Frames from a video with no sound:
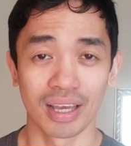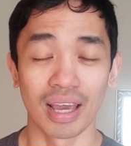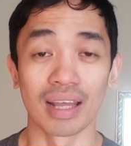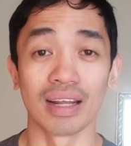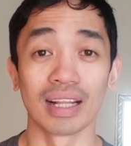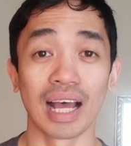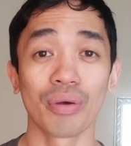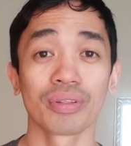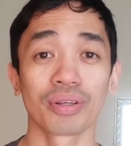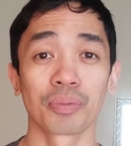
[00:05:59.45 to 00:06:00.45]
and
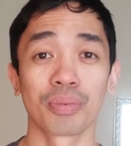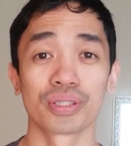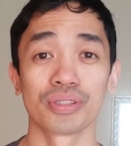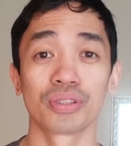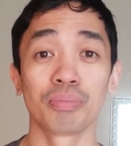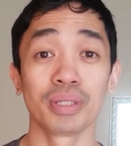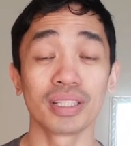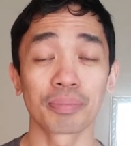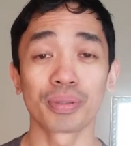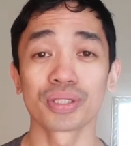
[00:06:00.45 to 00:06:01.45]
allowing the other person to be
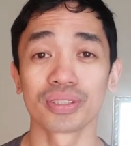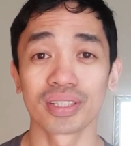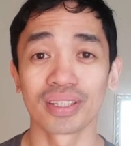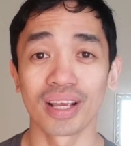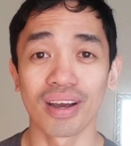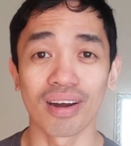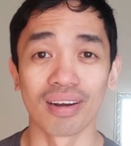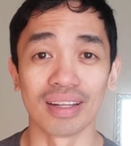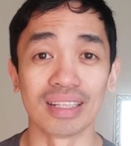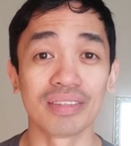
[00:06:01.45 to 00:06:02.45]
the person that they are
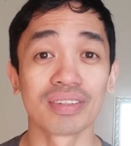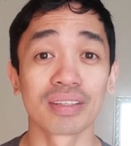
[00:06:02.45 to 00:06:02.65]
and living